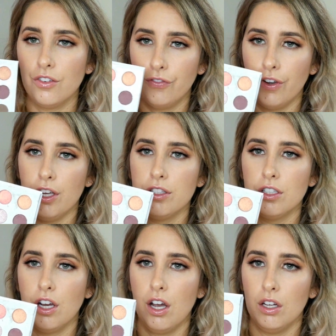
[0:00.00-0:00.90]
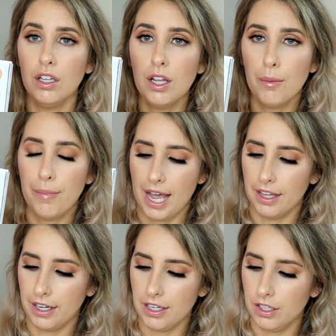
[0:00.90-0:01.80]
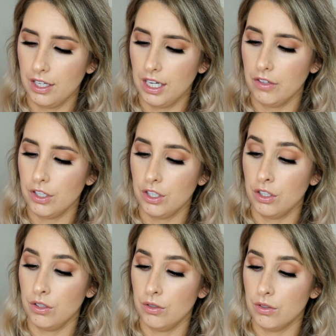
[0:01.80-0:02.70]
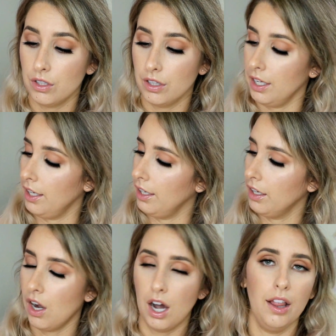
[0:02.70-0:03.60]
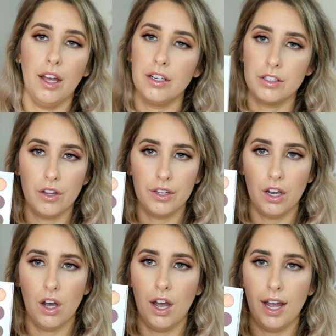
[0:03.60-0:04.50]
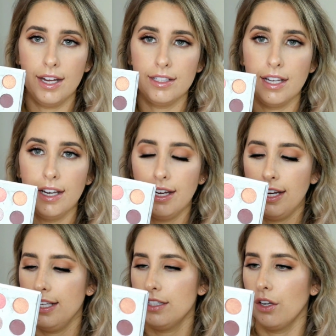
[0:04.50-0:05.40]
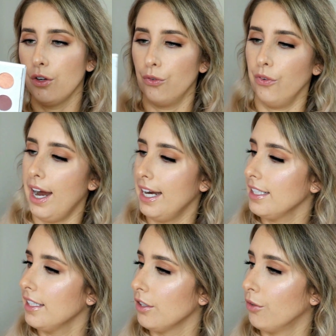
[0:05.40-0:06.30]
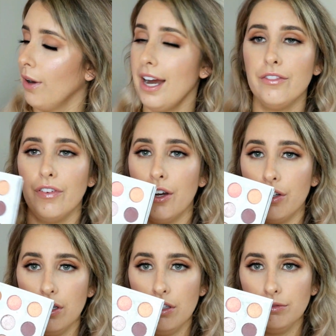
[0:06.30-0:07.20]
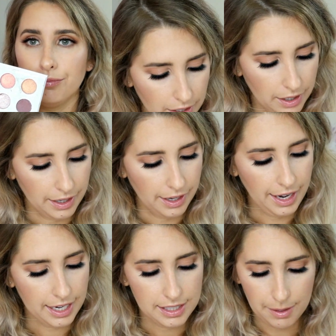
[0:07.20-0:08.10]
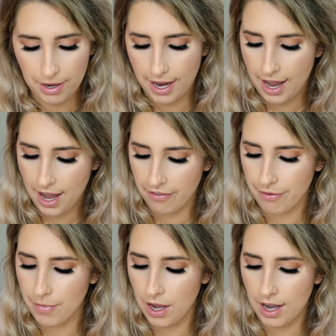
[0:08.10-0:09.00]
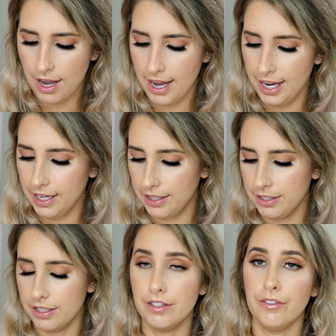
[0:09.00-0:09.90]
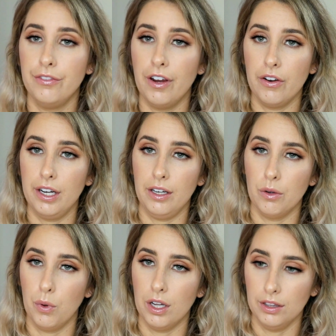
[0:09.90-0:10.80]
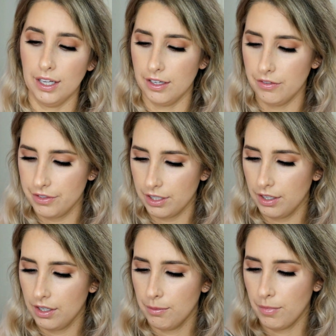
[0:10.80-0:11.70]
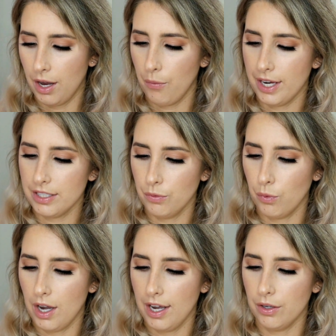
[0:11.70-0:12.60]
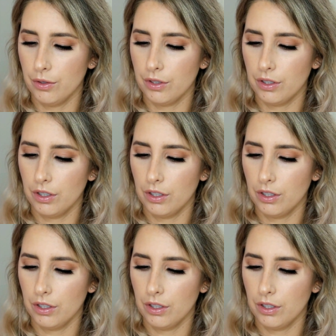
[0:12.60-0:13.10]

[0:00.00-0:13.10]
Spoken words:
a versatile palette, and you can even use the highlighters on the eyes. It's great value. Next up I have and this is very well loved, my Wet n Wild